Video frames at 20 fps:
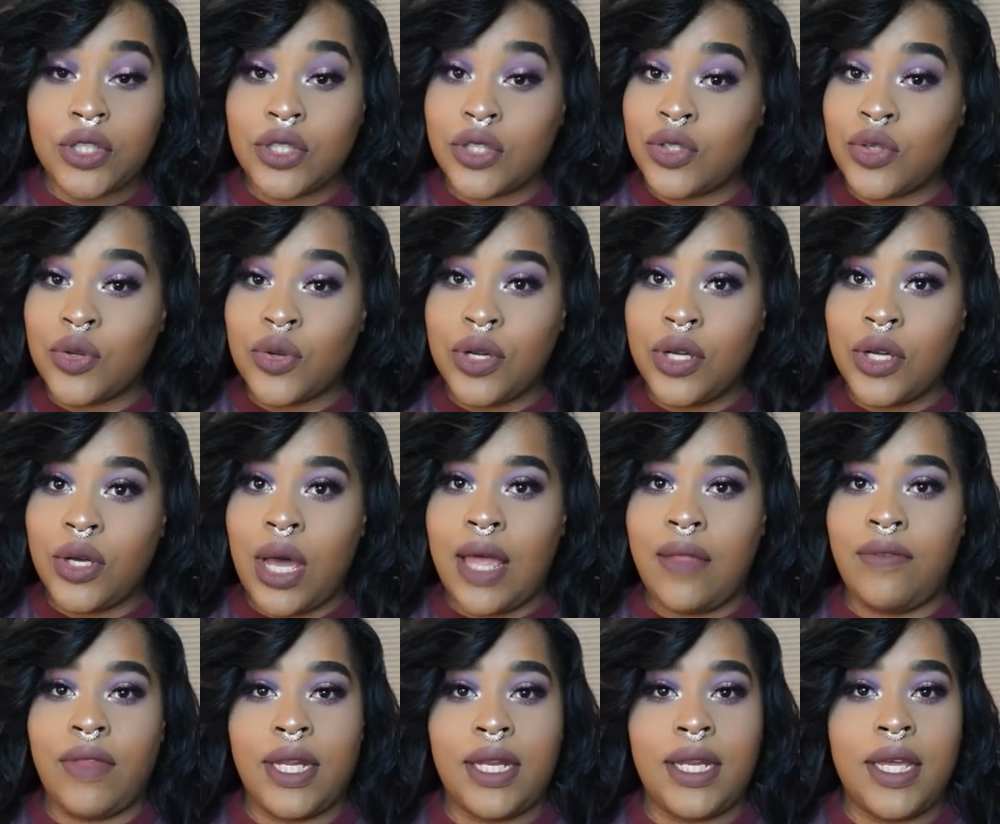tutorial
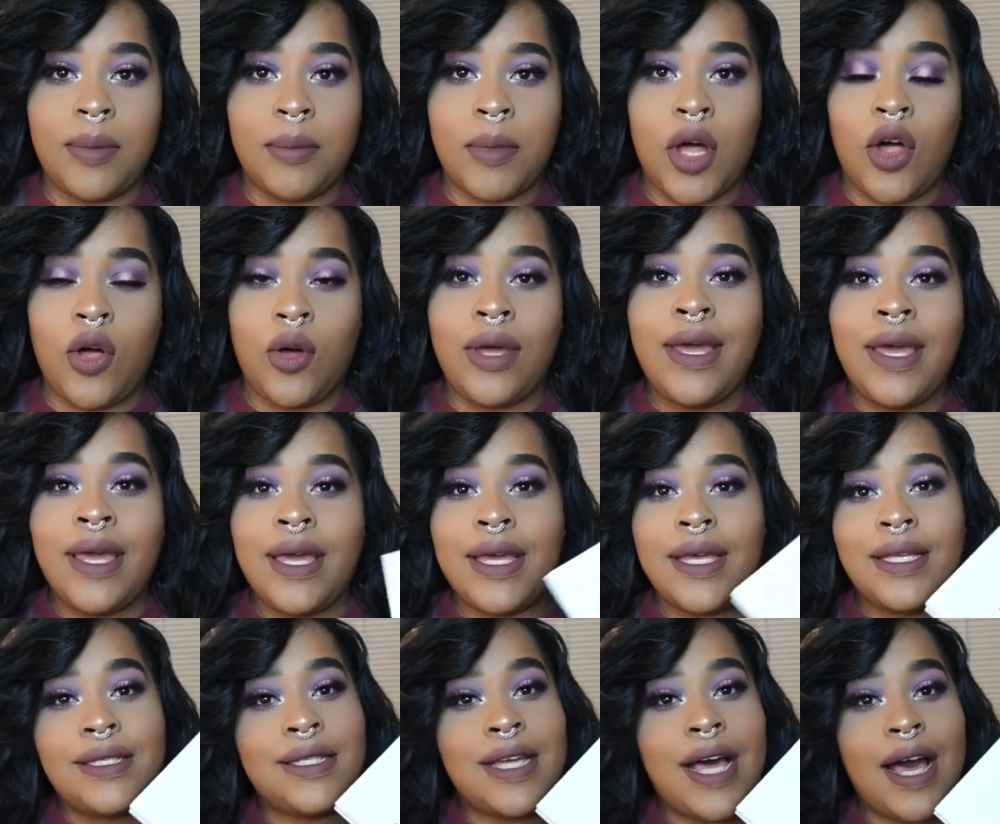and the demo,
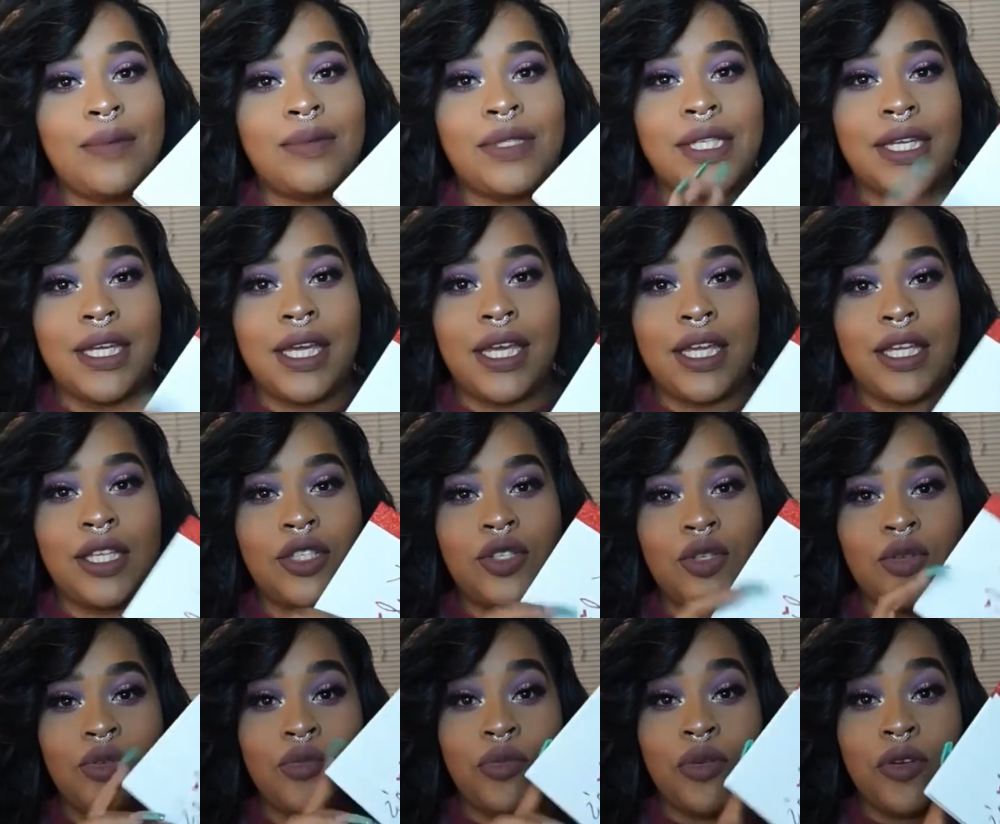it's time to get
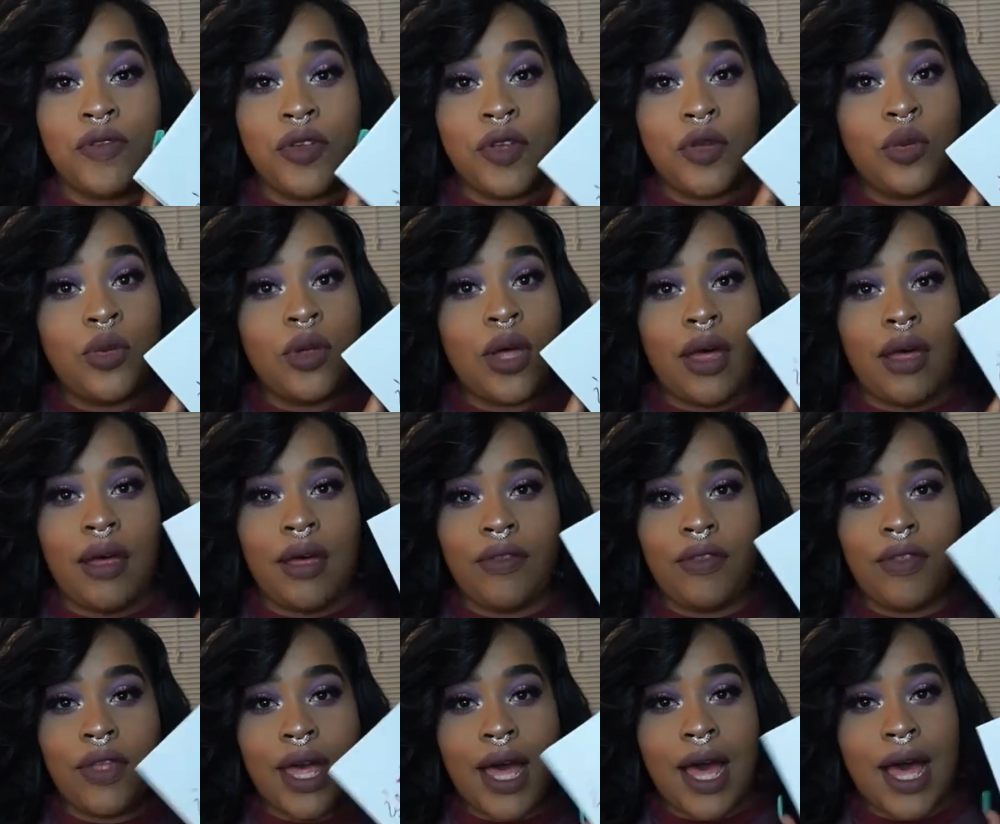into the review
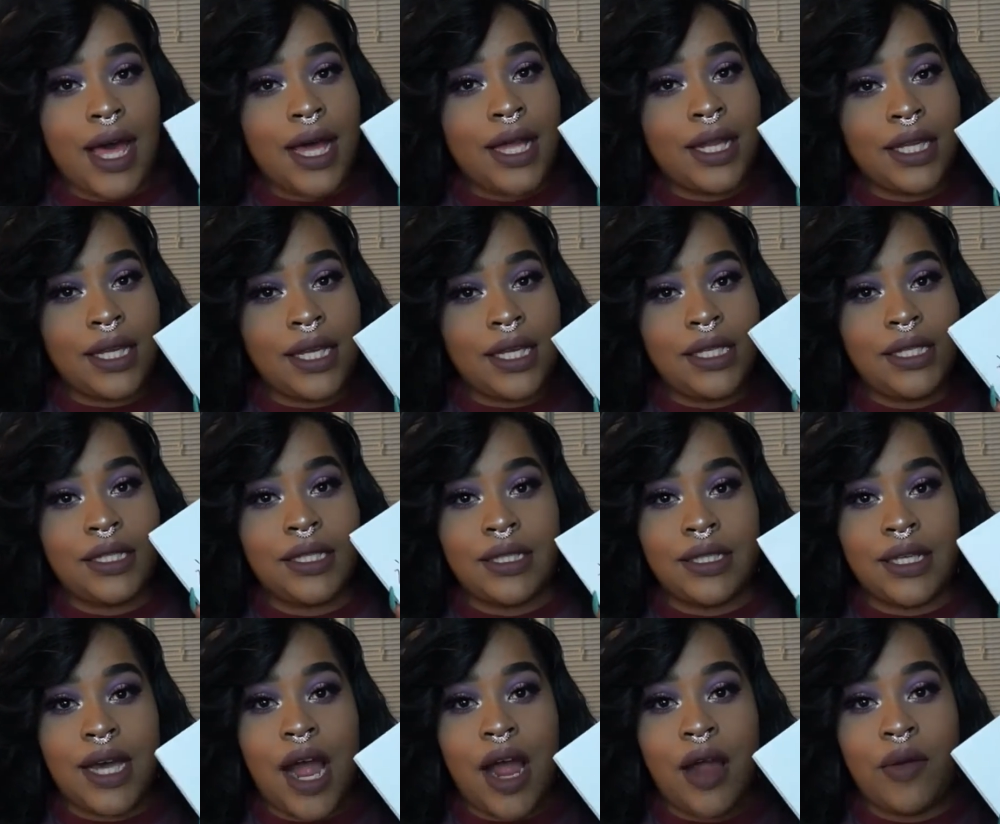of the Kylie's
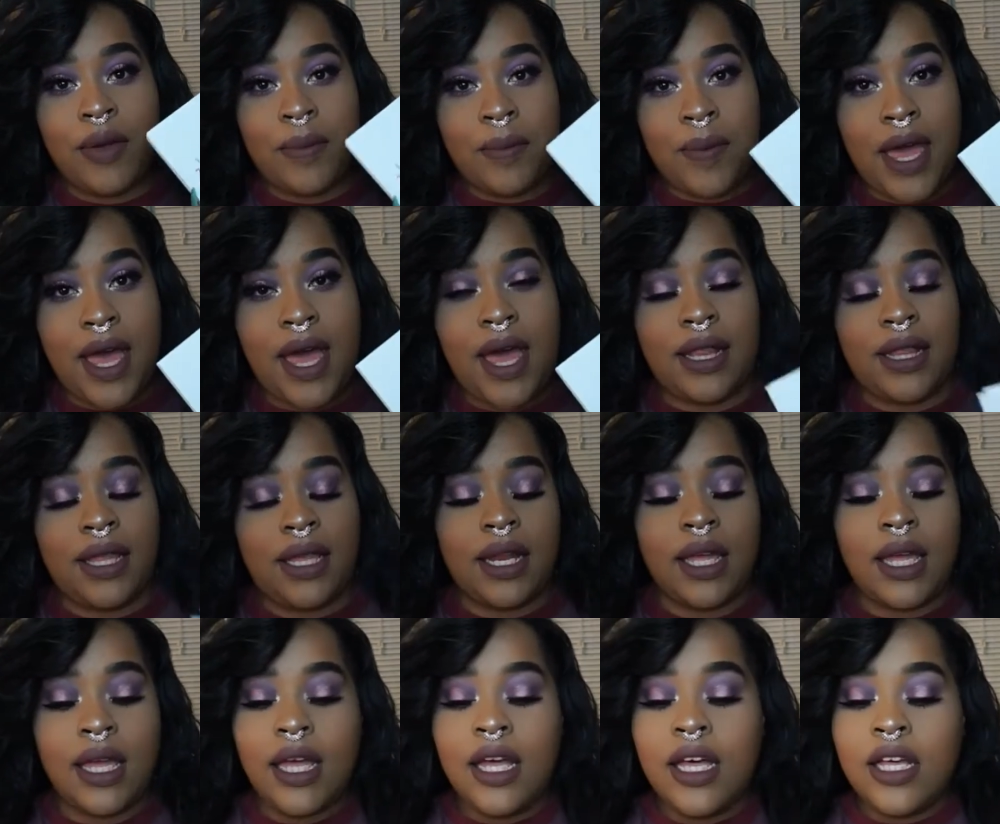Diary
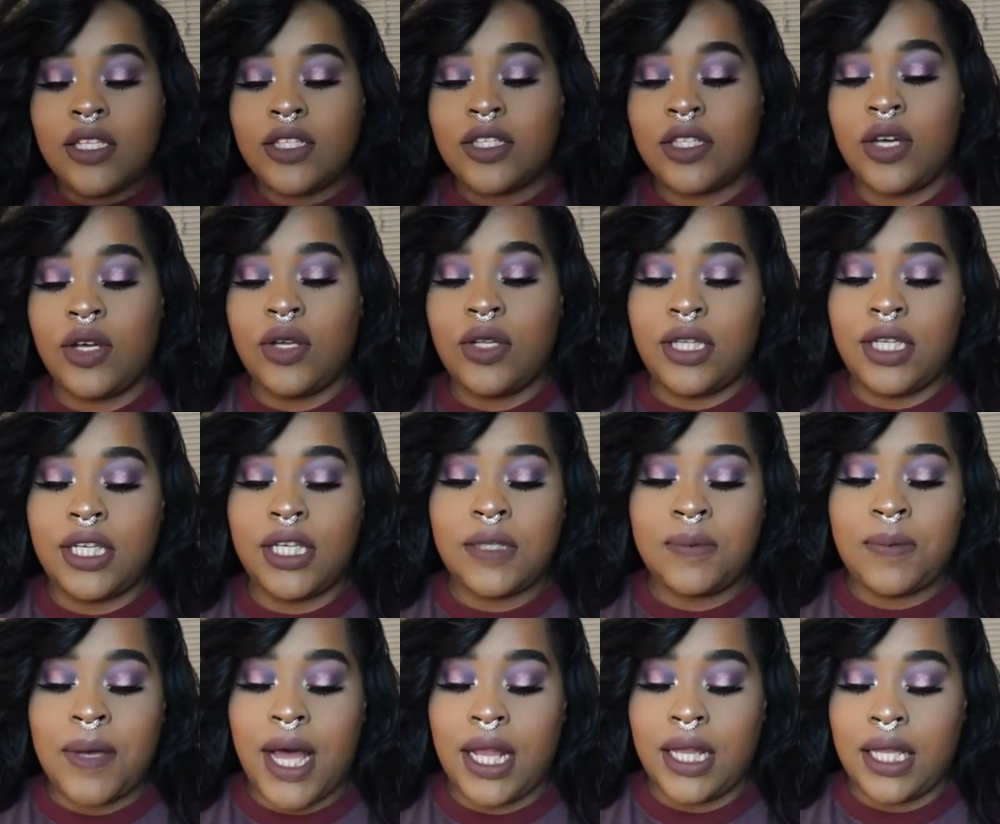palette. So
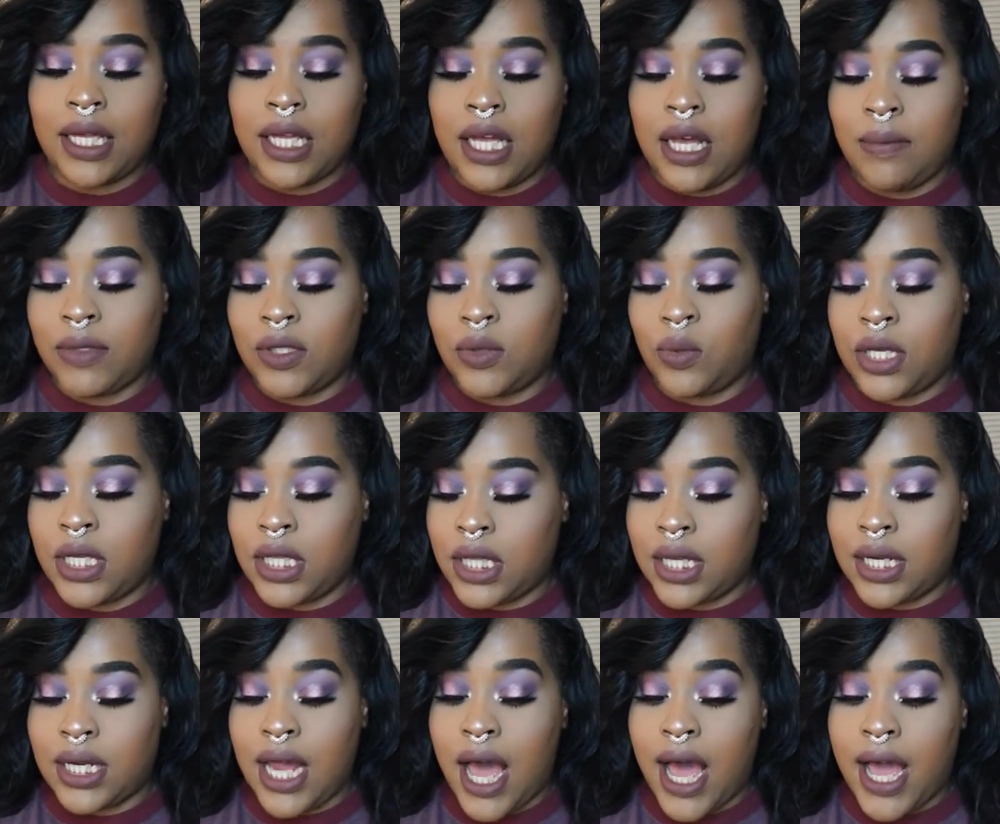this palette comes with
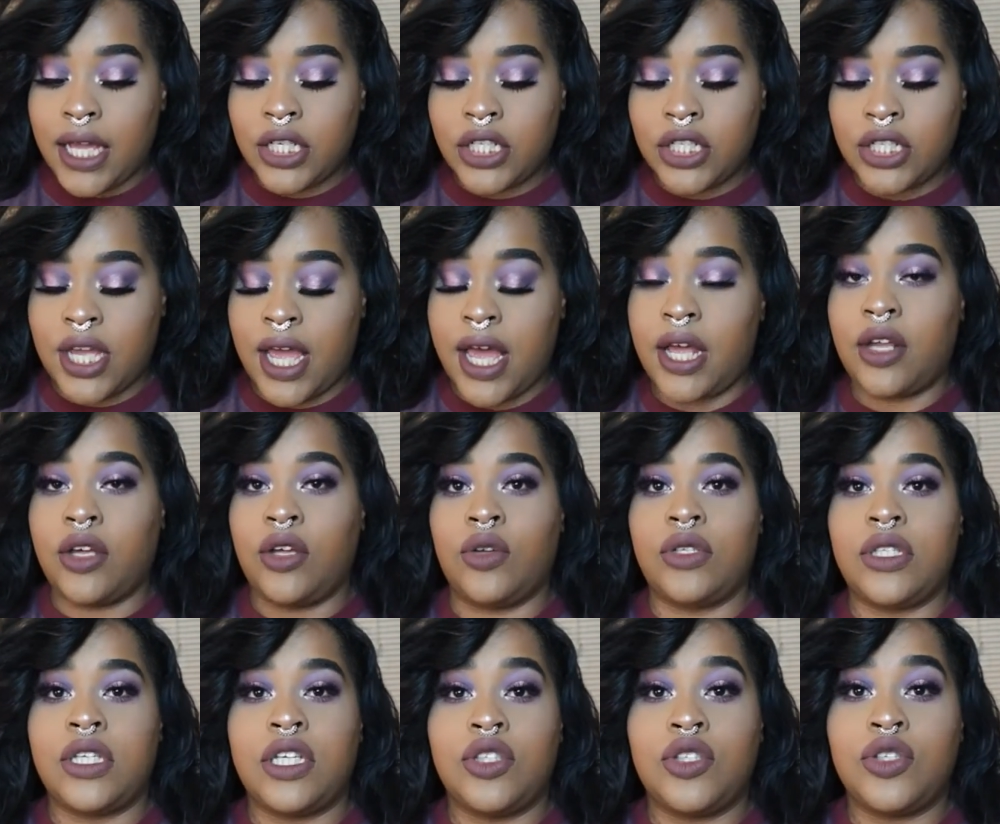9
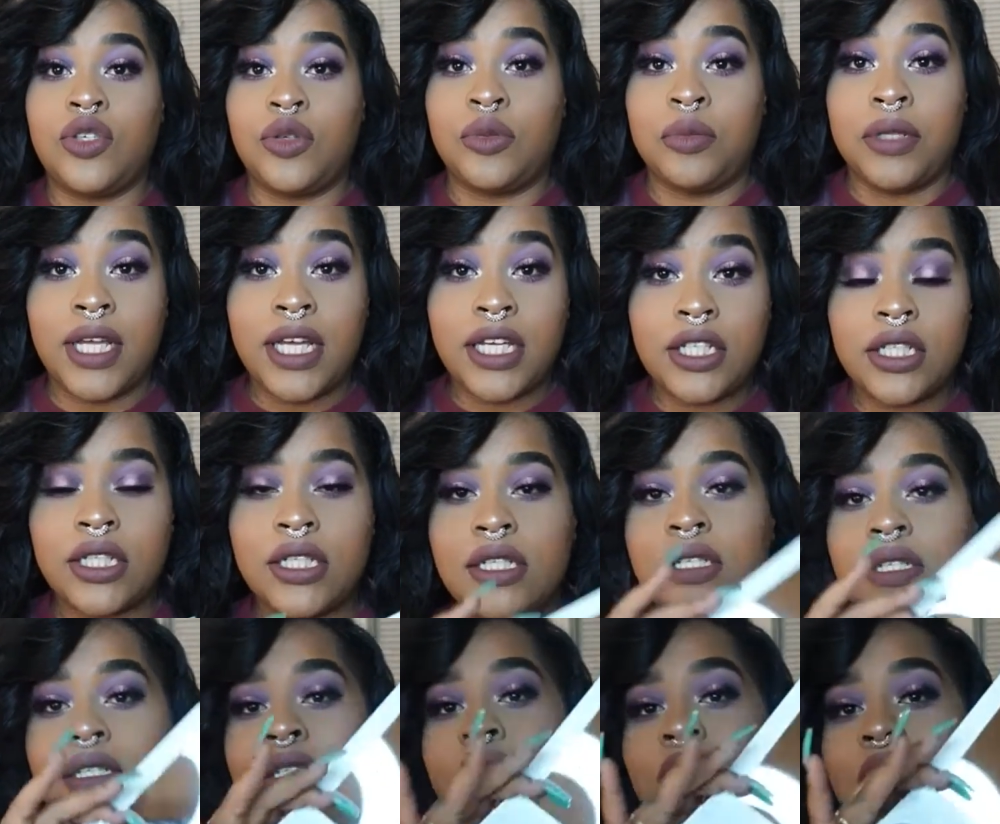shadows and 2
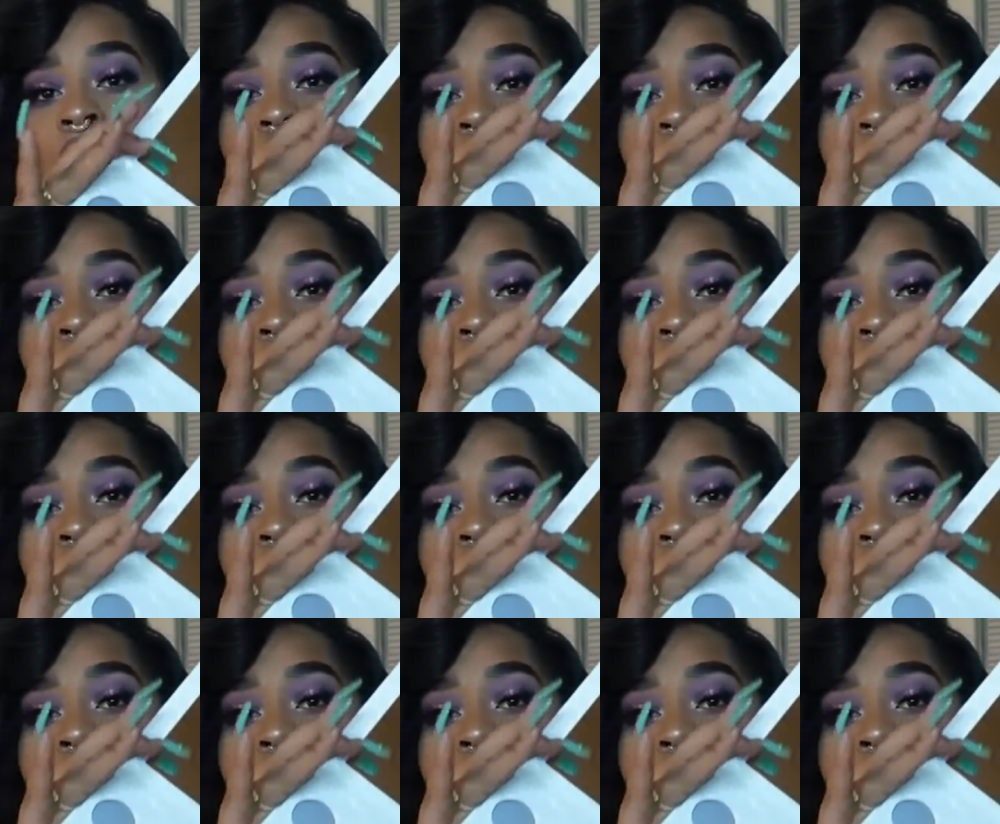blushes.